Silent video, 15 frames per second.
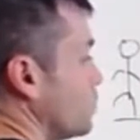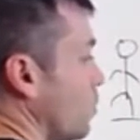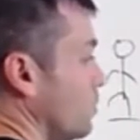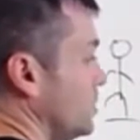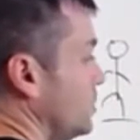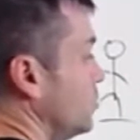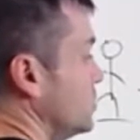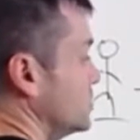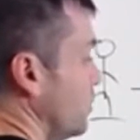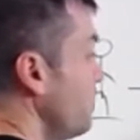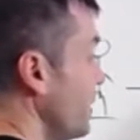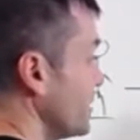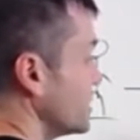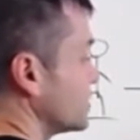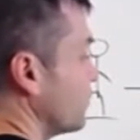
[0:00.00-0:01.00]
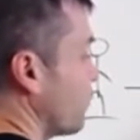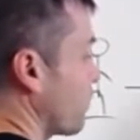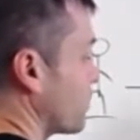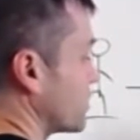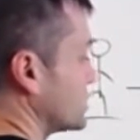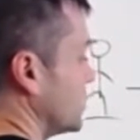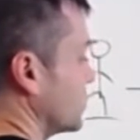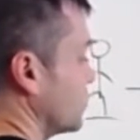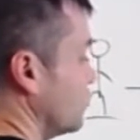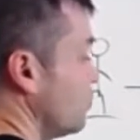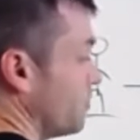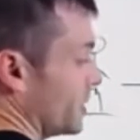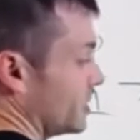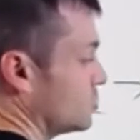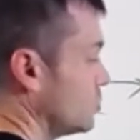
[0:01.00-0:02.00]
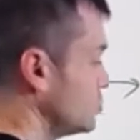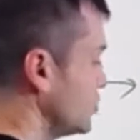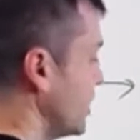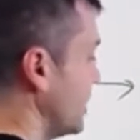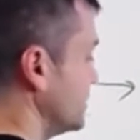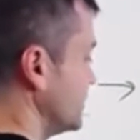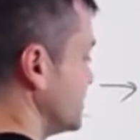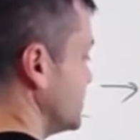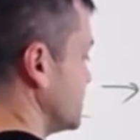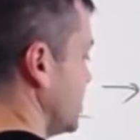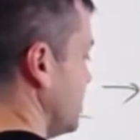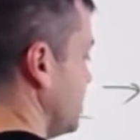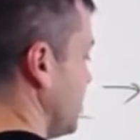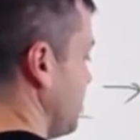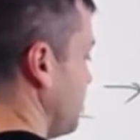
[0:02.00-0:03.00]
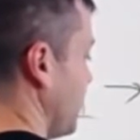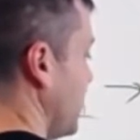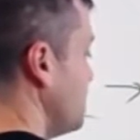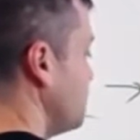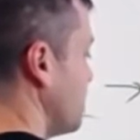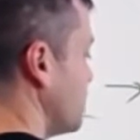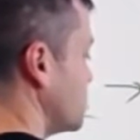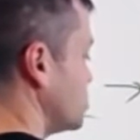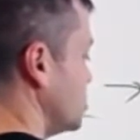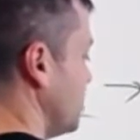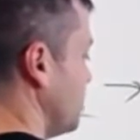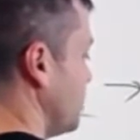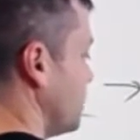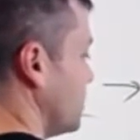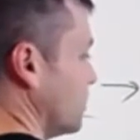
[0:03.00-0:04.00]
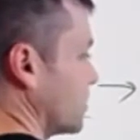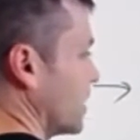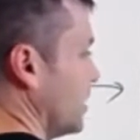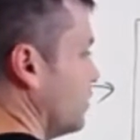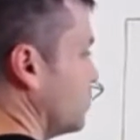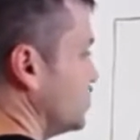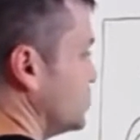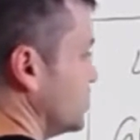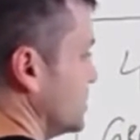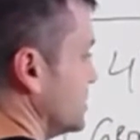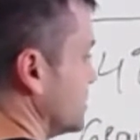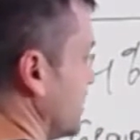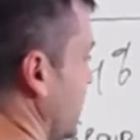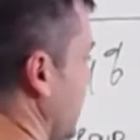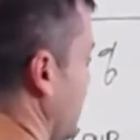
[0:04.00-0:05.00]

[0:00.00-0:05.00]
thing, what we do is we make this 4% group, and I told you guys this is a paid membership, okay, which is